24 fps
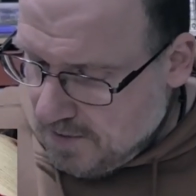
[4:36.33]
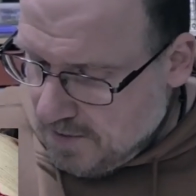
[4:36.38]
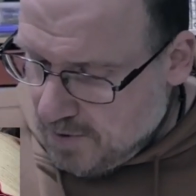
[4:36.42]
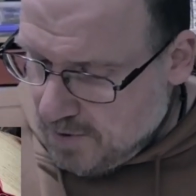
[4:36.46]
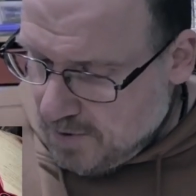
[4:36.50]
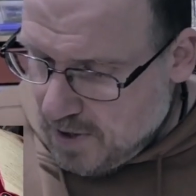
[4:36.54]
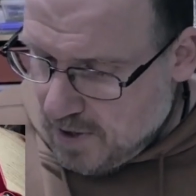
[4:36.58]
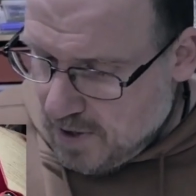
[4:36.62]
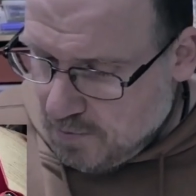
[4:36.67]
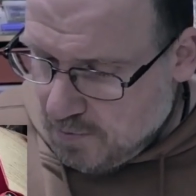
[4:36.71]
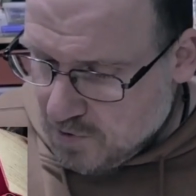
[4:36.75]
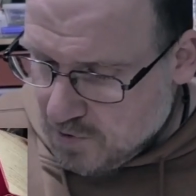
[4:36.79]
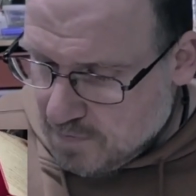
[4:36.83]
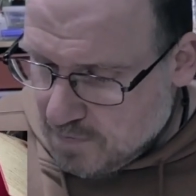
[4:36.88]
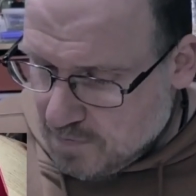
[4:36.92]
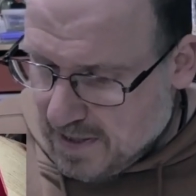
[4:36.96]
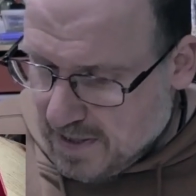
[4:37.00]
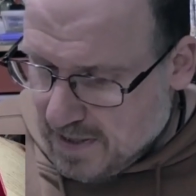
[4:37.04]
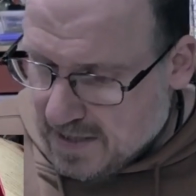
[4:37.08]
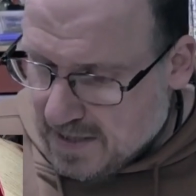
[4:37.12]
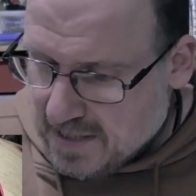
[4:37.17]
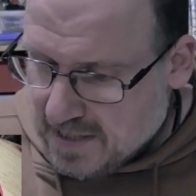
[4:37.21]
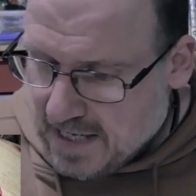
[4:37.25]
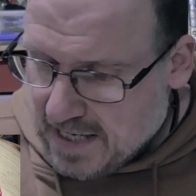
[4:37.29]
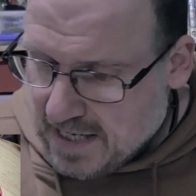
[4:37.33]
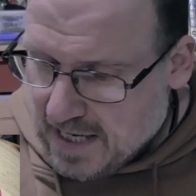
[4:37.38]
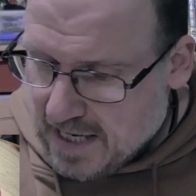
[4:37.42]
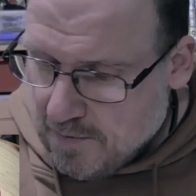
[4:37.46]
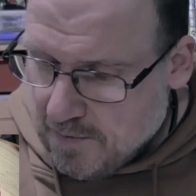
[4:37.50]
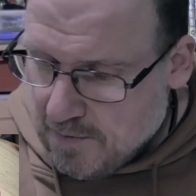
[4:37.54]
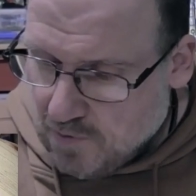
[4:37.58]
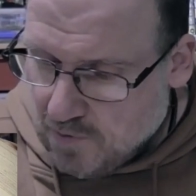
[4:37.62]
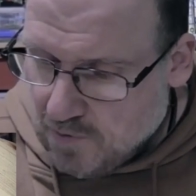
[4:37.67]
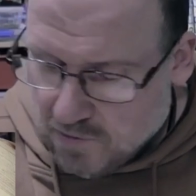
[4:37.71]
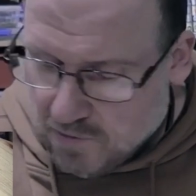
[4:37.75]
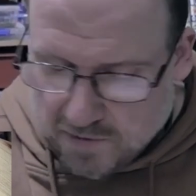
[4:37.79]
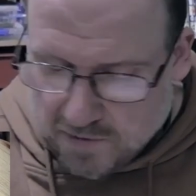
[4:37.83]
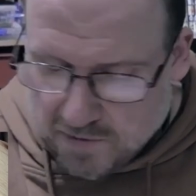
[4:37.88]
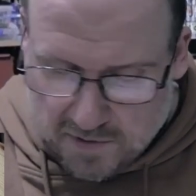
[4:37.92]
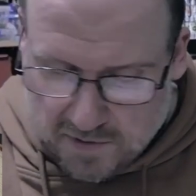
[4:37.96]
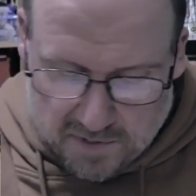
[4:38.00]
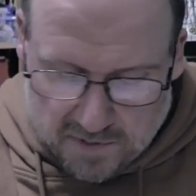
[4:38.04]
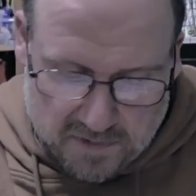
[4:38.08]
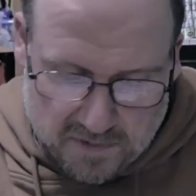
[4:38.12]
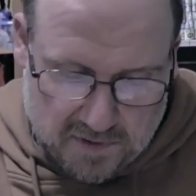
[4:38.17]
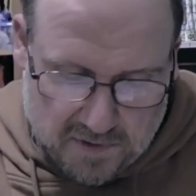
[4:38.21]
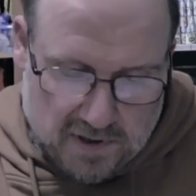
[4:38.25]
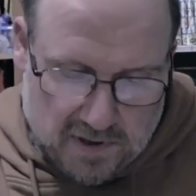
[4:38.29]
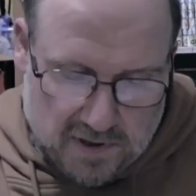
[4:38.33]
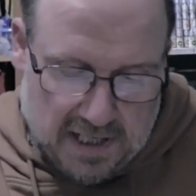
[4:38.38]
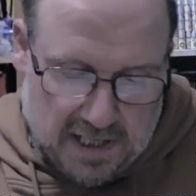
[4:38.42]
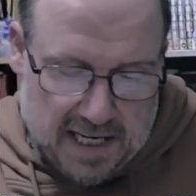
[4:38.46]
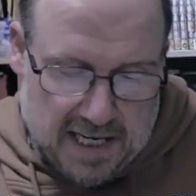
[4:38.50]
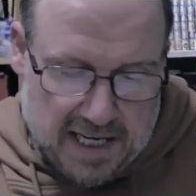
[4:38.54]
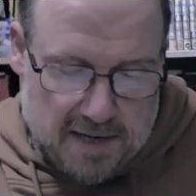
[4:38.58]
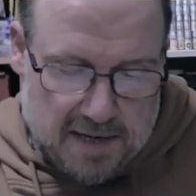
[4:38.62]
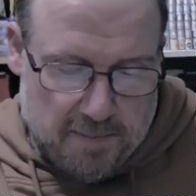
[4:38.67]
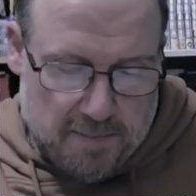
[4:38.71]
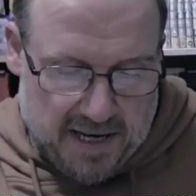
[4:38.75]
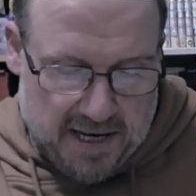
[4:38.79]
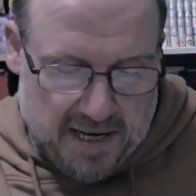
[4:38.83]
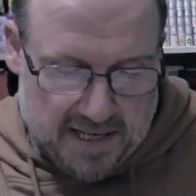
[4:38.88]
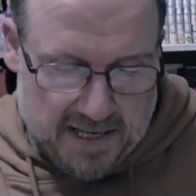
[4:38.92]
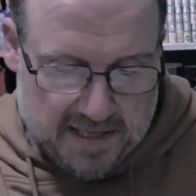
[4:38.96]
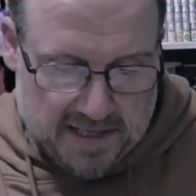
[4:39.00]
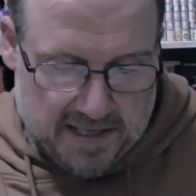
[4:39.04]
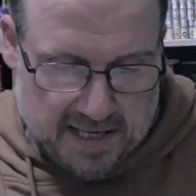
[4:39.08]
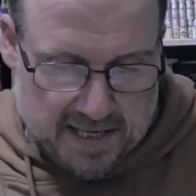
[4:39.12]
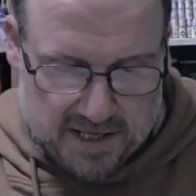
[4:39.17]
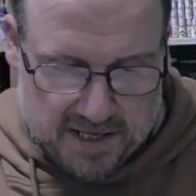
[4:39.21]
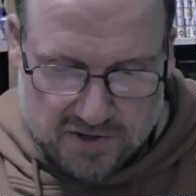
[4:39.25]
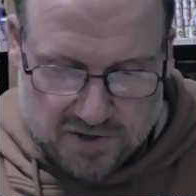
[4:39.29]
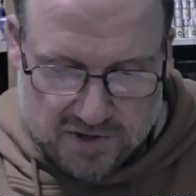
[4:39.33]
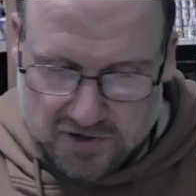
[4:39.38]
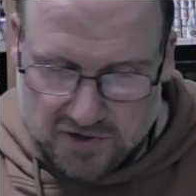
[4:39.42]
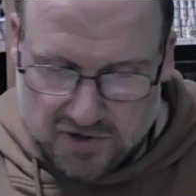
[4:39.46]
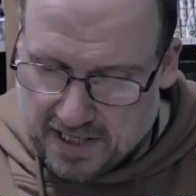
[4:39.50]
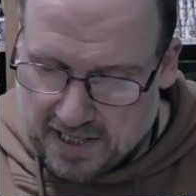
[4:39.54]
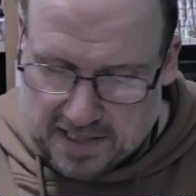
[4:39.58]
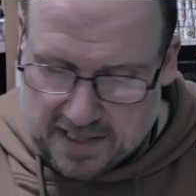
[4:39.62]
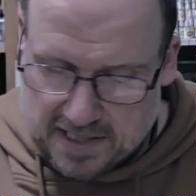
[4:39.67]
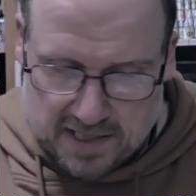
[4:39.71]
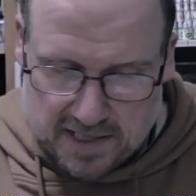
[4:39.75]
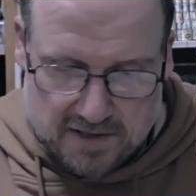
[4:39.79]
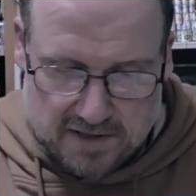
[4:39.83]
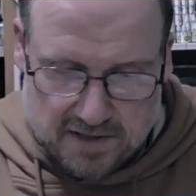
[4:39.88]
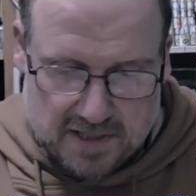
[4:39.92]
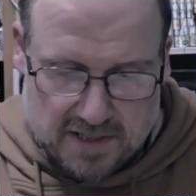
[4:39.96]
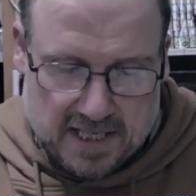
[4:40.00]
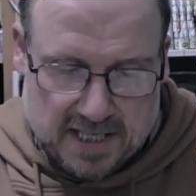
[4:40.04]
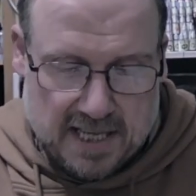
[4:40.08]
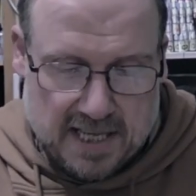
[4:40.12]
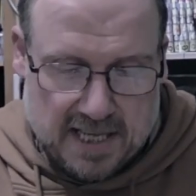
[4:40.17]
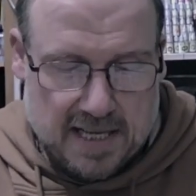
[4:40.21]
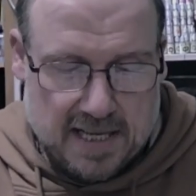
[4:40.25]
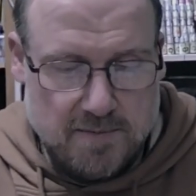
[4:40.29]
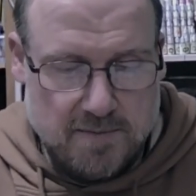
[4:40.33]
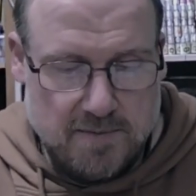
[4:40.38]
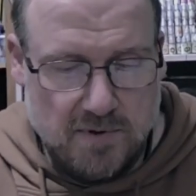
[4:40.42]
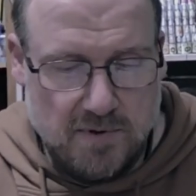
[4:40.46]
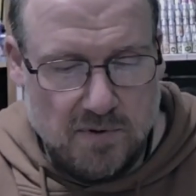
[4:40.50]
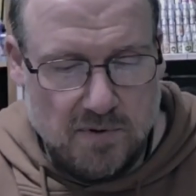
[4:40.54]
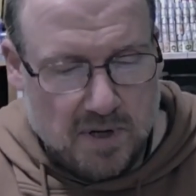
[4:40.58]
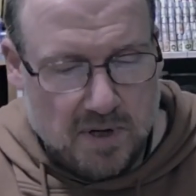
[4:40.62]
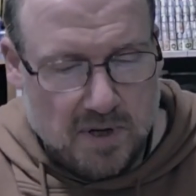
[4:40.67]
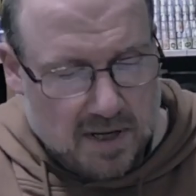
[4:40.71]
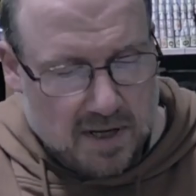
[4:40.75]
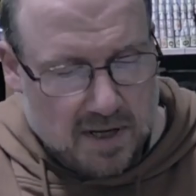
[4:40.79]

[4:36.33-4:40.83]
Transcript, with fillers: Purples being the table, clear being the entry. So table